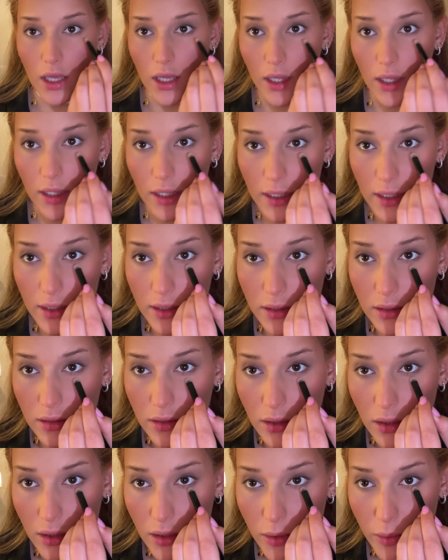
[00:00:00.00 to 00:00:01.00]
and
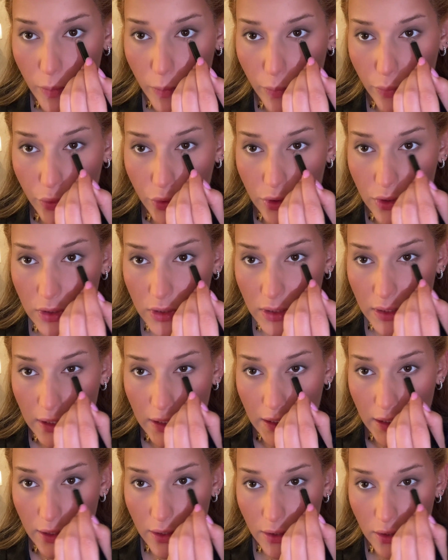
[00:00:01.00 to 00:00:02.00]
put it
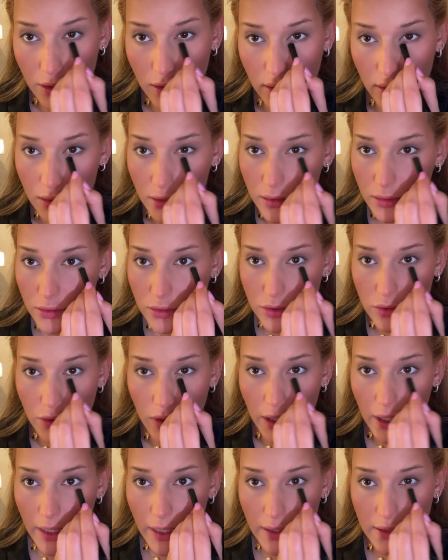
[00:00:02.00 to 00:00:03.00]
here to
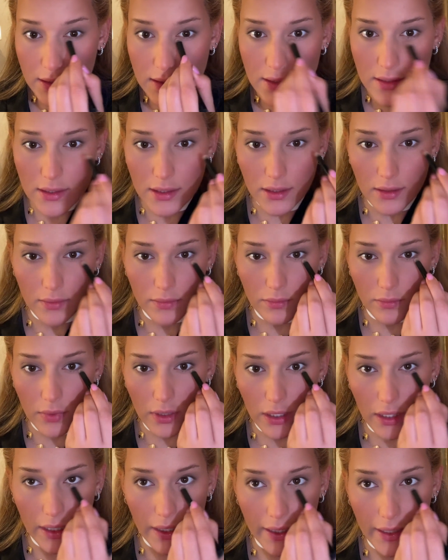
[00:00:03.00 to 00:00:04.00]
add some
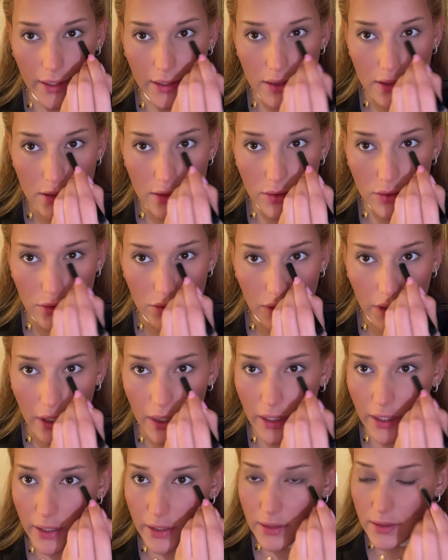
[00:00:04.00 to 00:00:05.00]
light to the
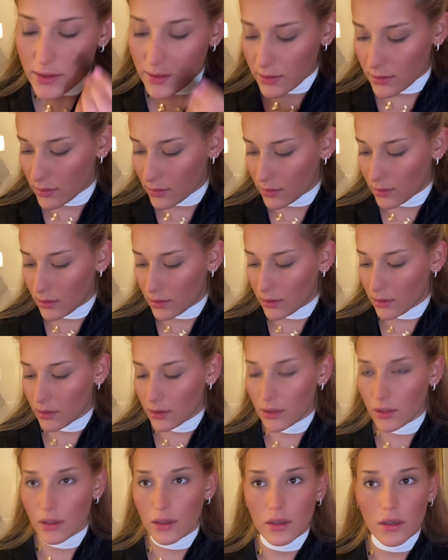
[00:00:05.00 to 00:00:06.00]
eyes,
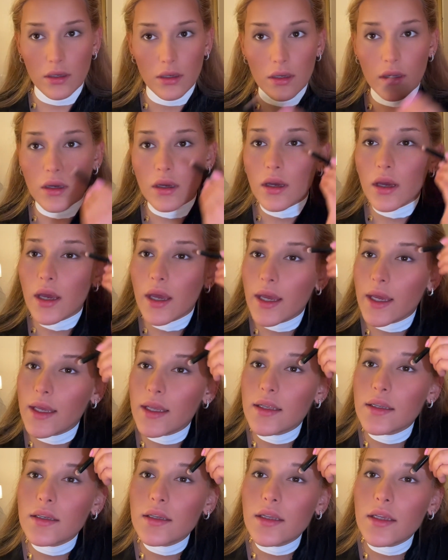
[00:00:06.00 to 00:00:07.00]

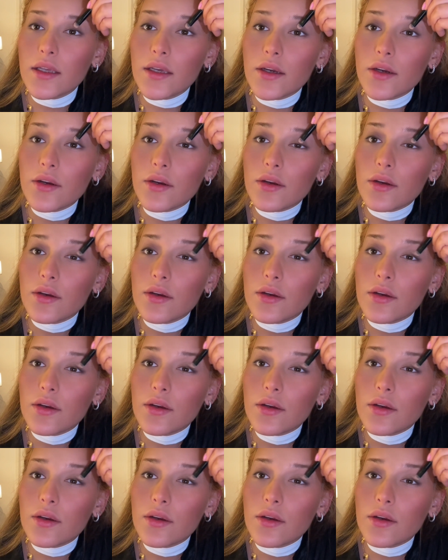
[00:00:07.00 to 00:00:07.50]
and here.